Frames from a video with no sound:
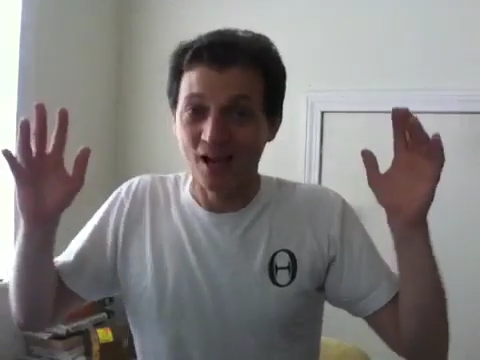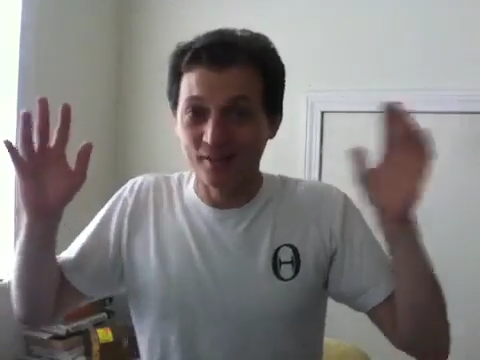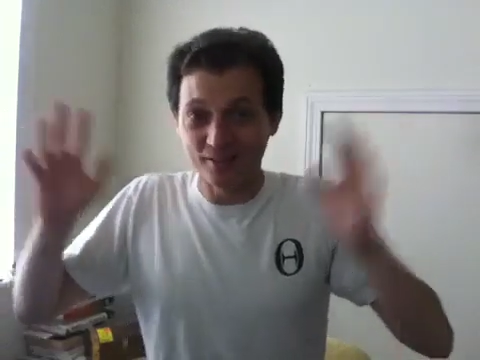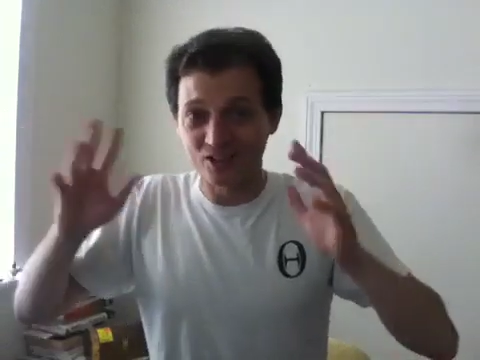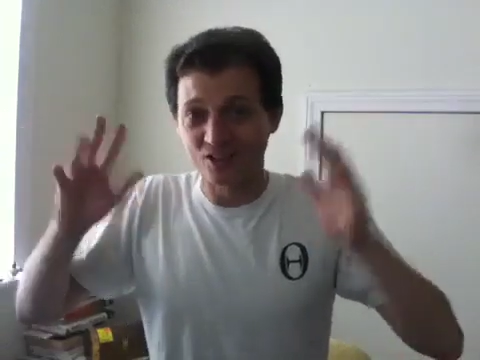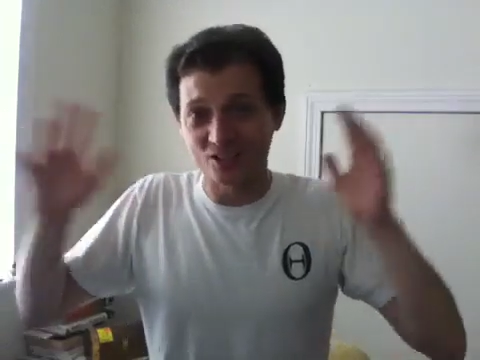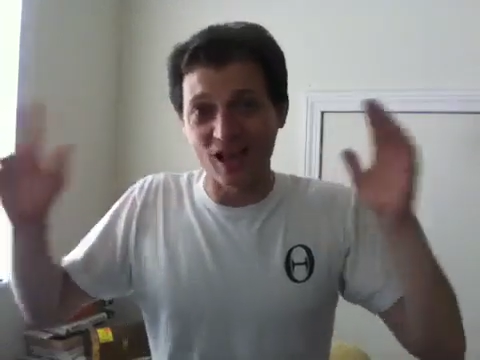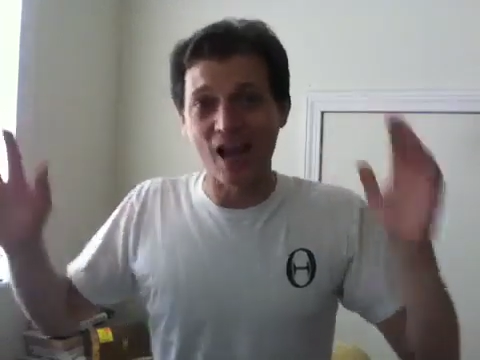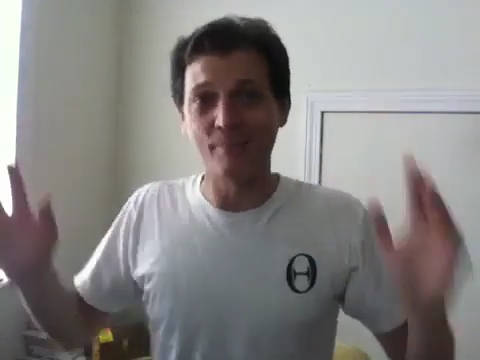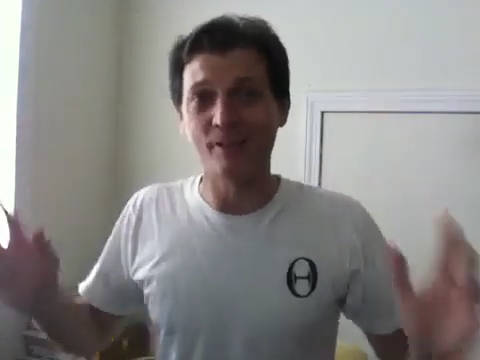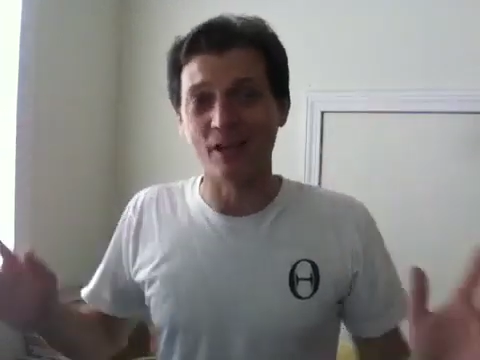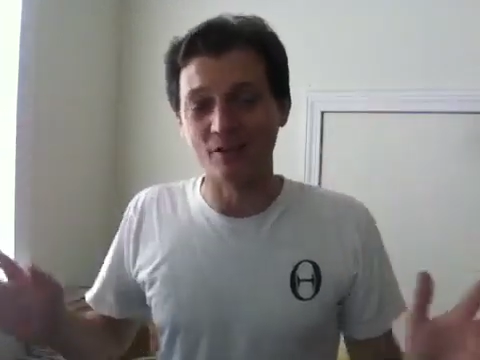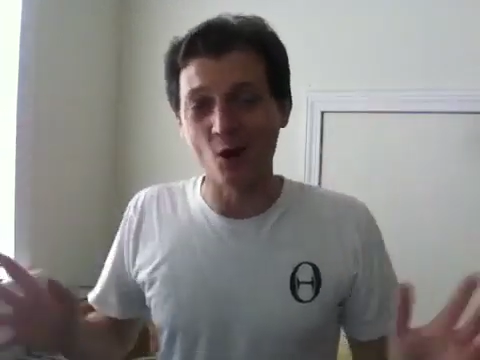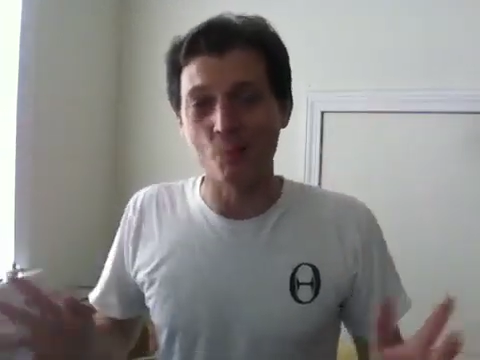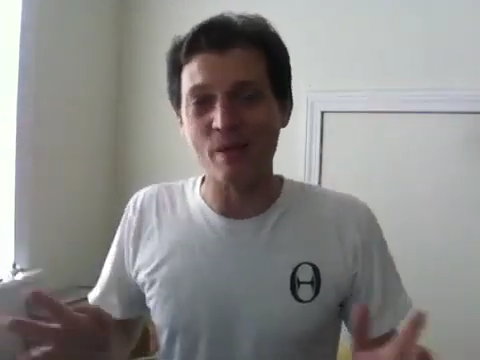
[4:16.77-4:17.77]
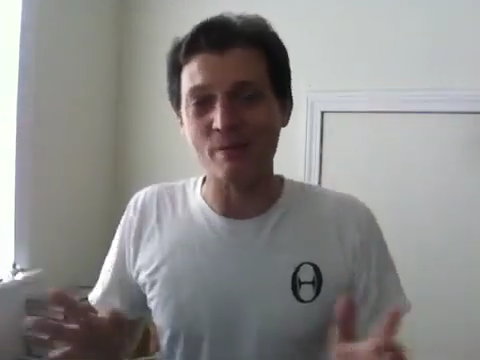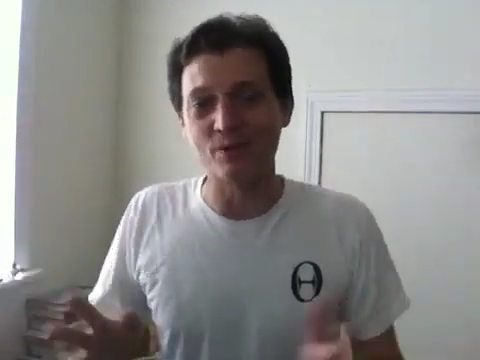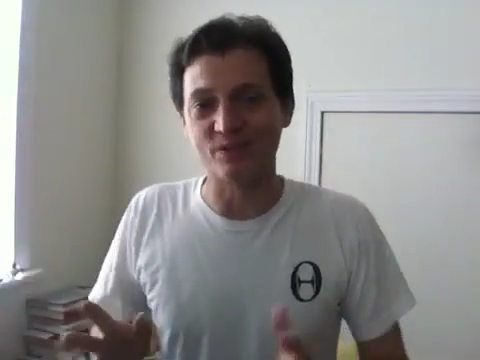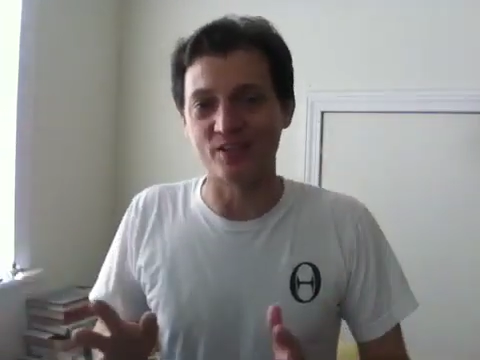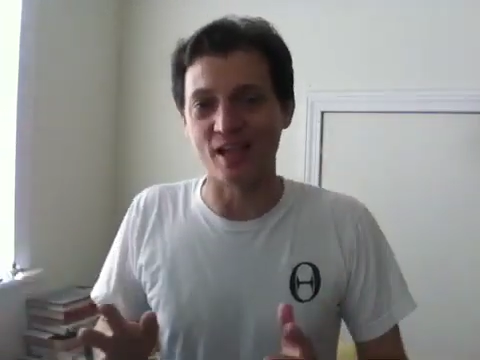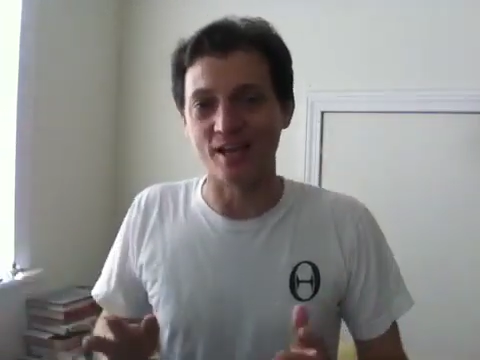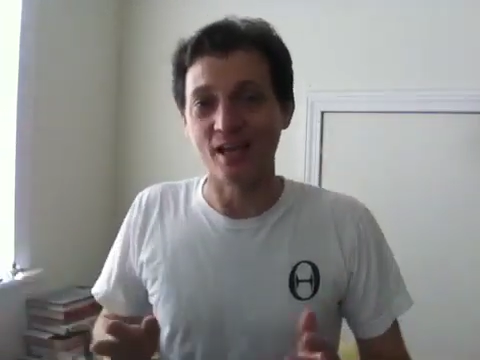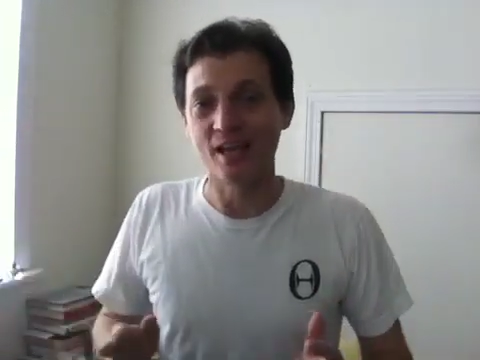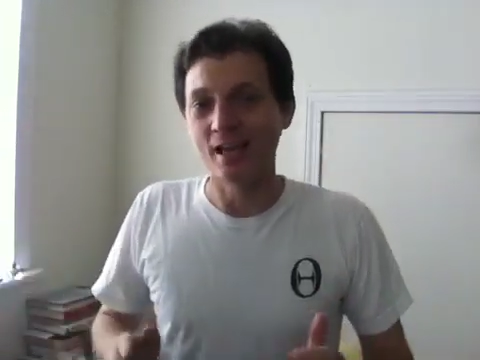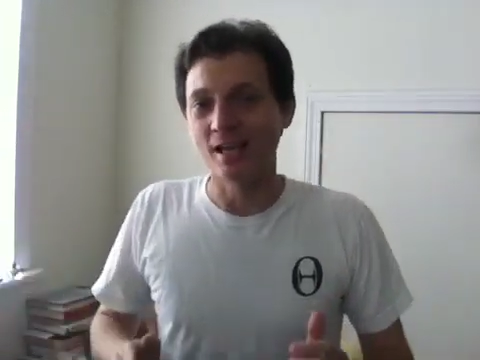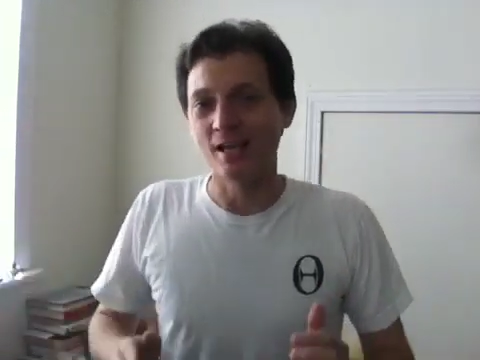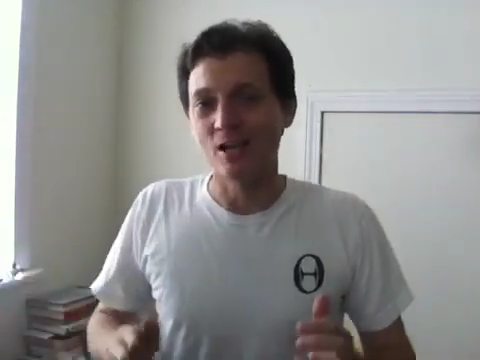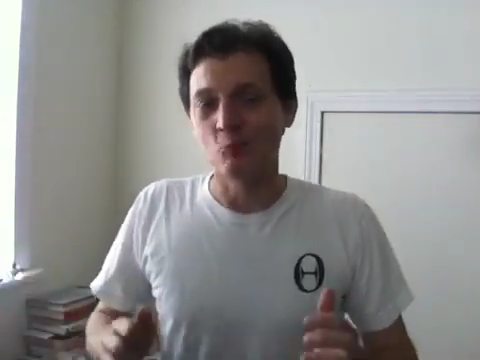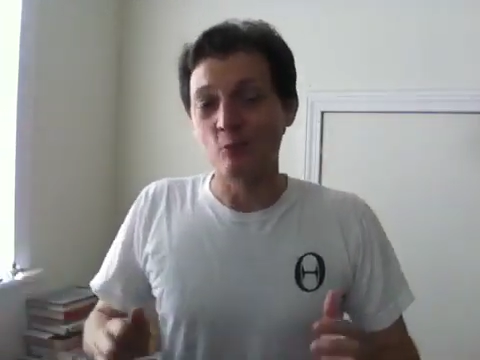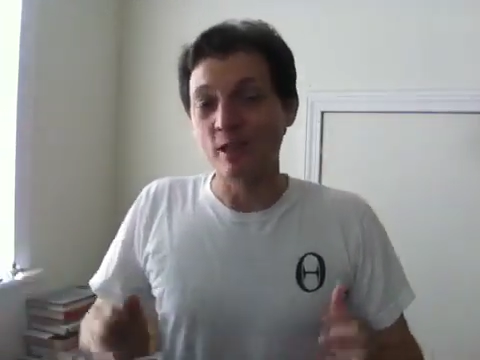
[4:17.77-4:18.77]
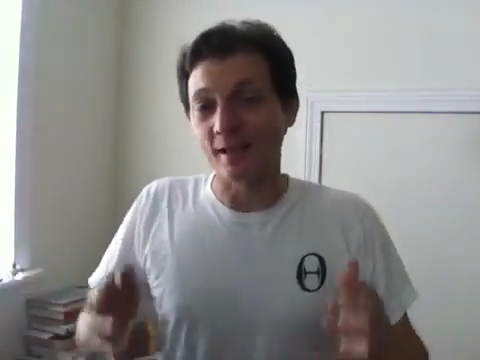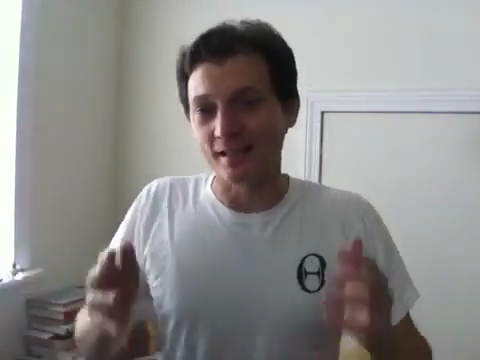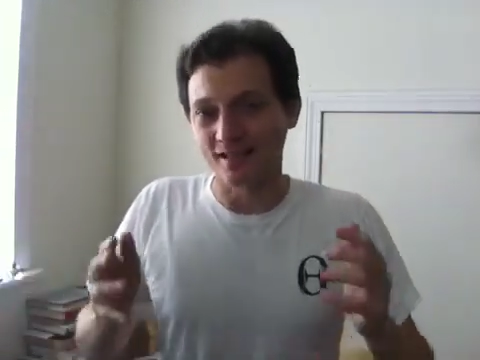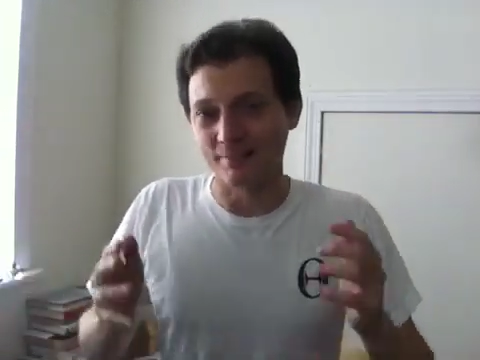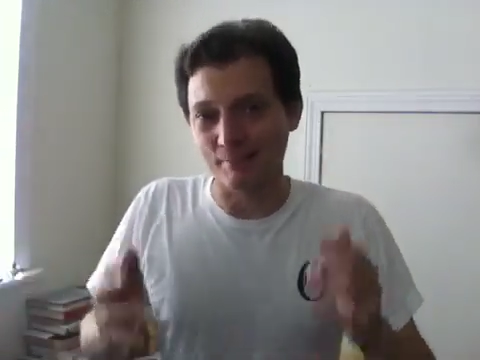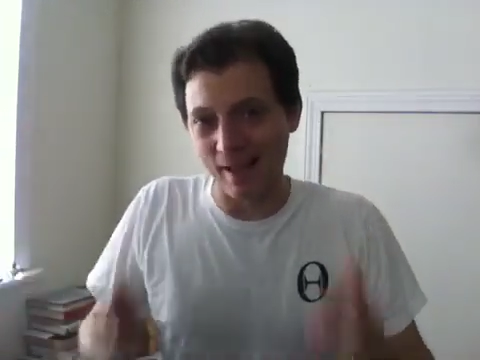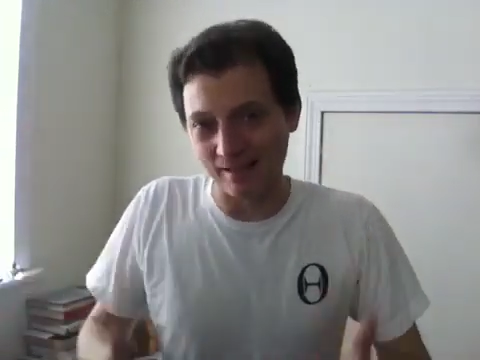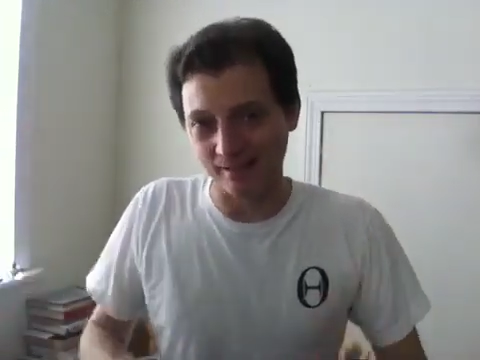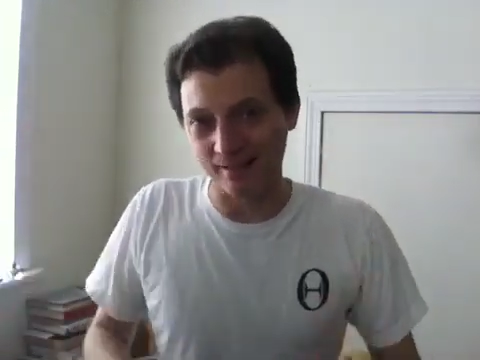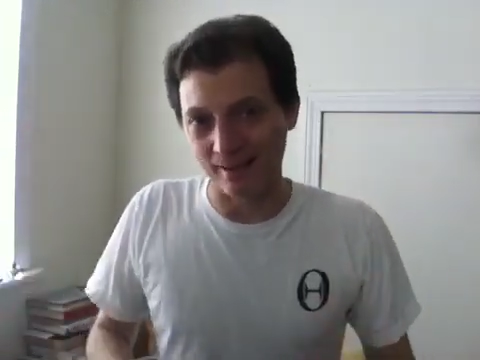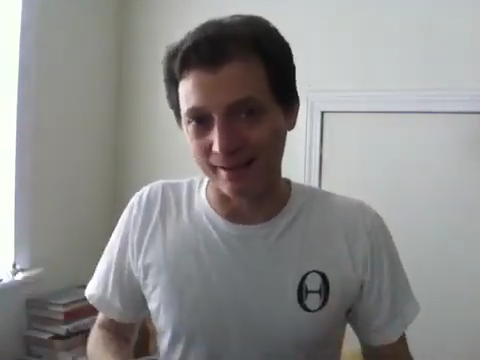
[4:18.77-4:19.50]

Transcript: This is shocking. No, people said, we expected